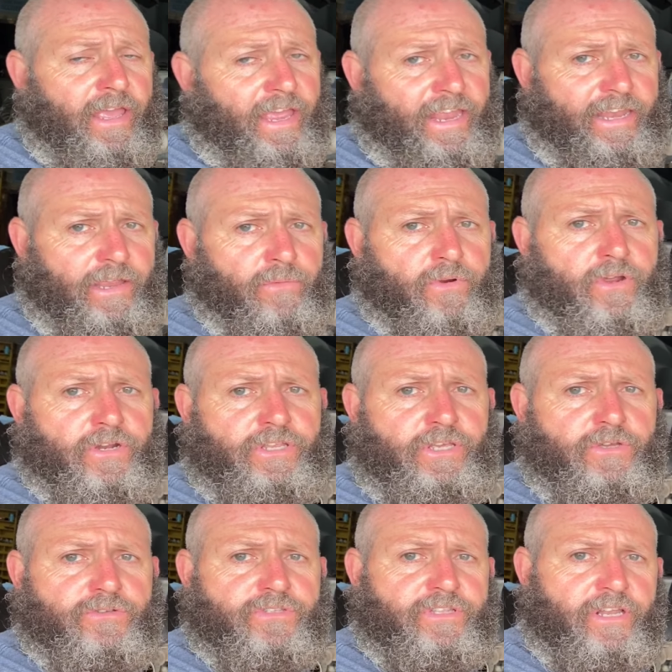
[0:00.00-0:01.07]
And then we're going to
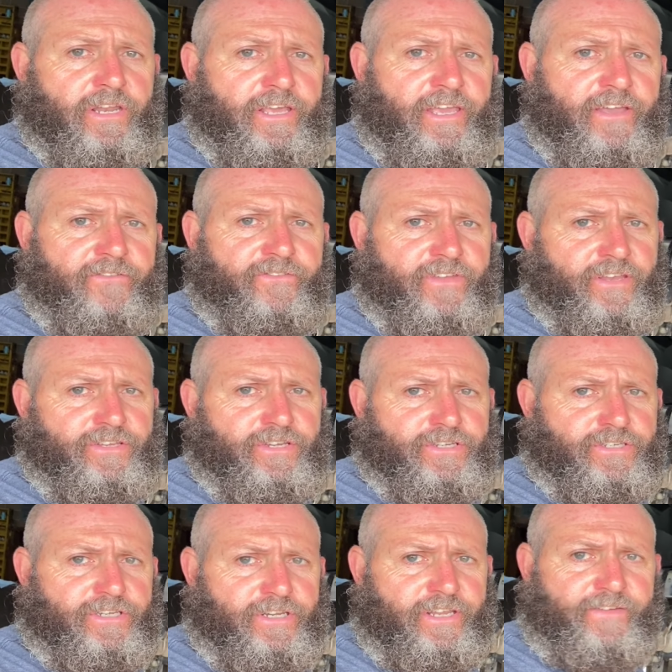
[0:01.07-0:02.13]
use the lift to
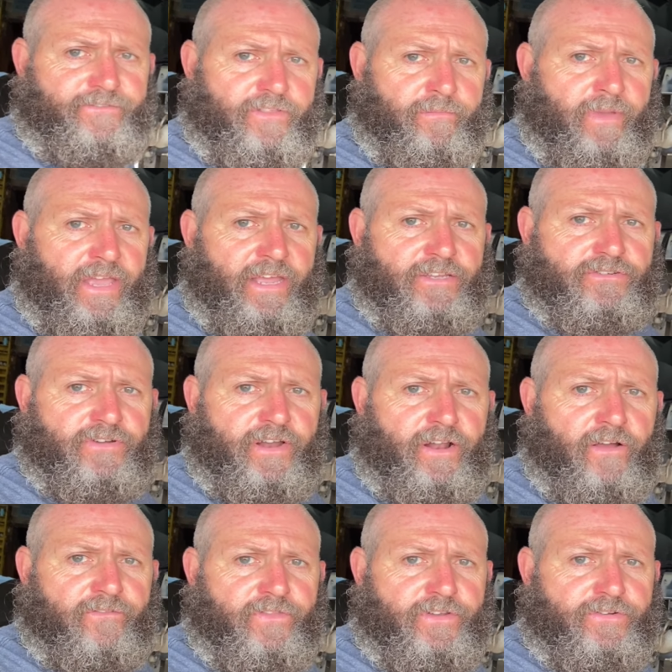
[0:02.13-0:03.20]
just lift the bed straight
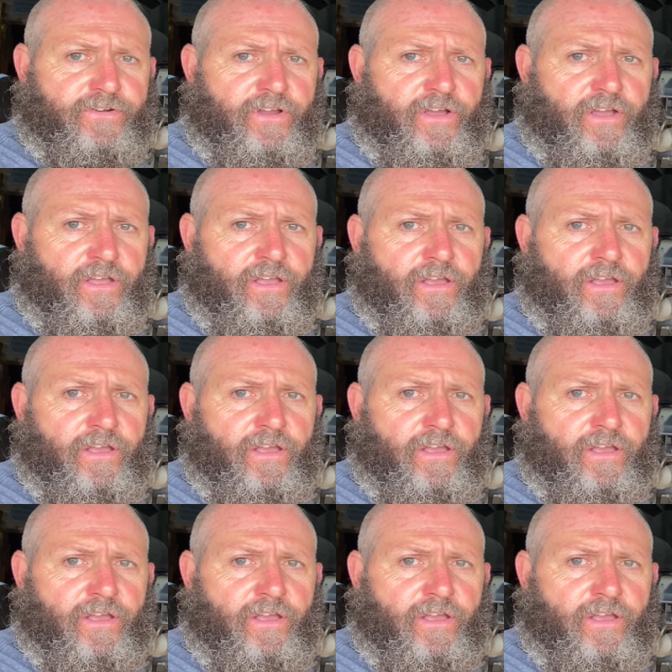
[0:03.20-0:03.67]
off the truck.